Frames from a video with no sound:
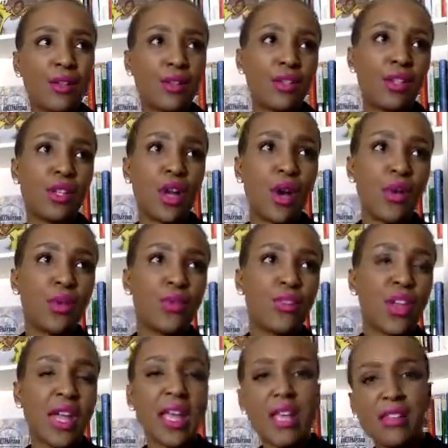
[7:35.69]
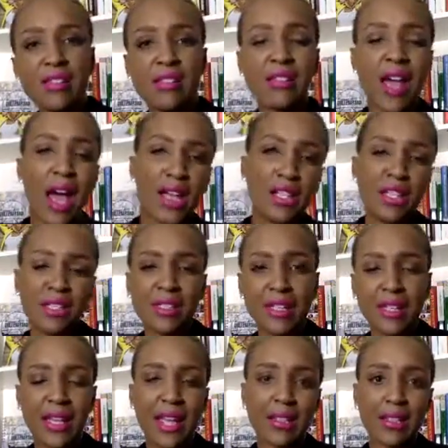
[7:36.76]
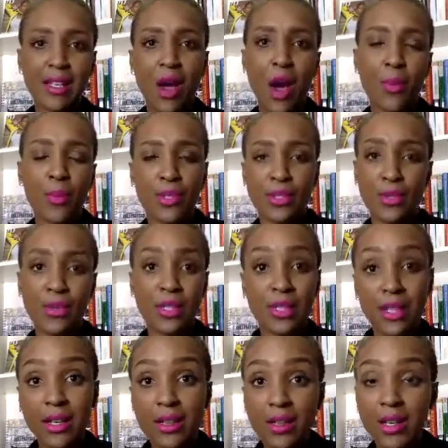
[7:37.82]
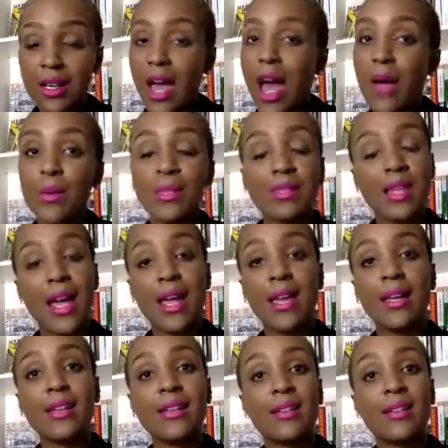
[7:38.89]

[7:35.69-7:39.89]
you know, the insiders that get the opportunity. And I was like,